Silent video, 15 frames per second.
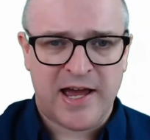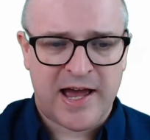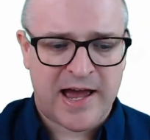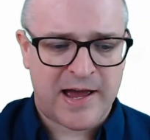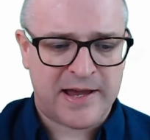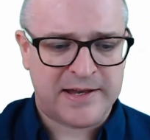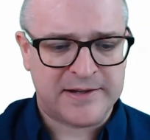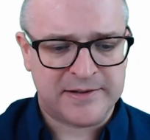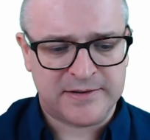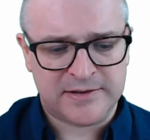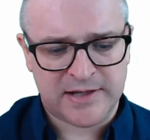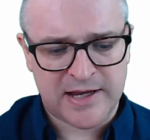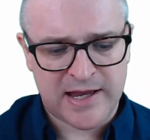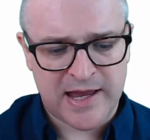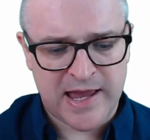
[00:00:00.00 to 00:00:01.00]
and
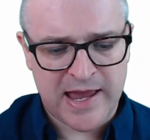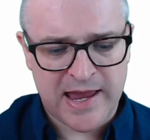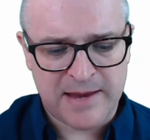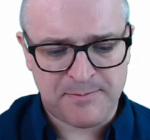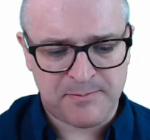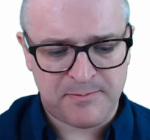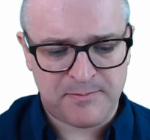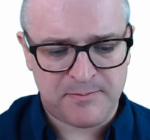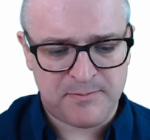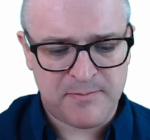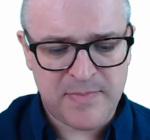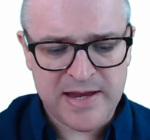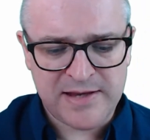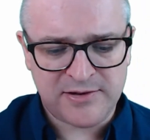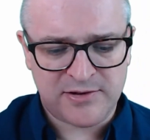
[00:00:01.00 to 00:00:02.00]
it
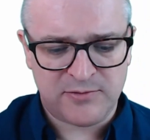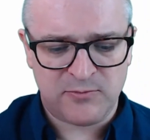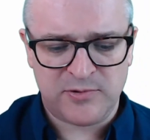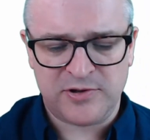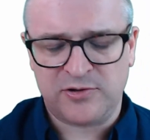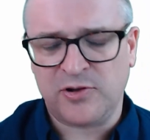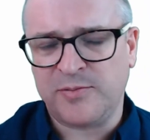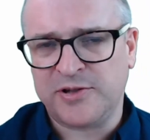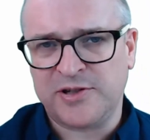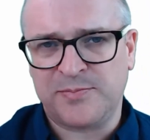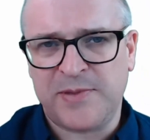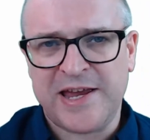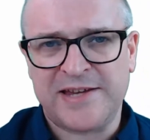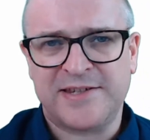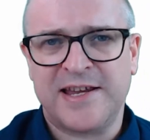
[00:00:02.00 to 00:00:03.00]
means that with double
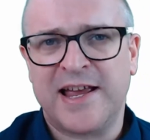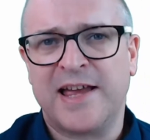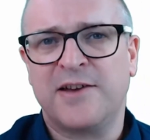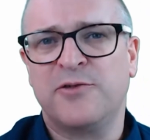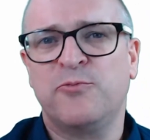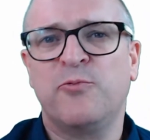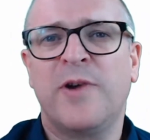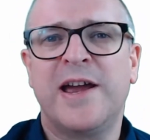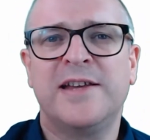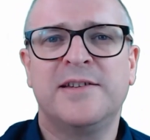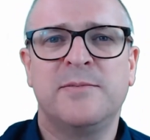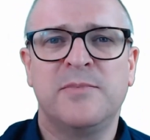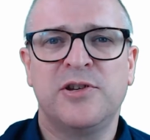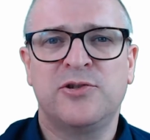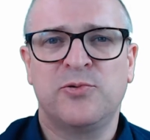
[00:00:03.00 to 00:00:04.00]
spacing I can write
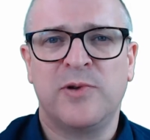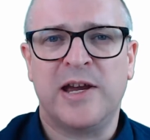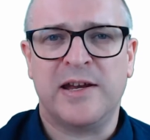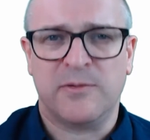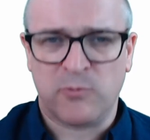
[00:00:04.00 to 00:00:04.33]
in between,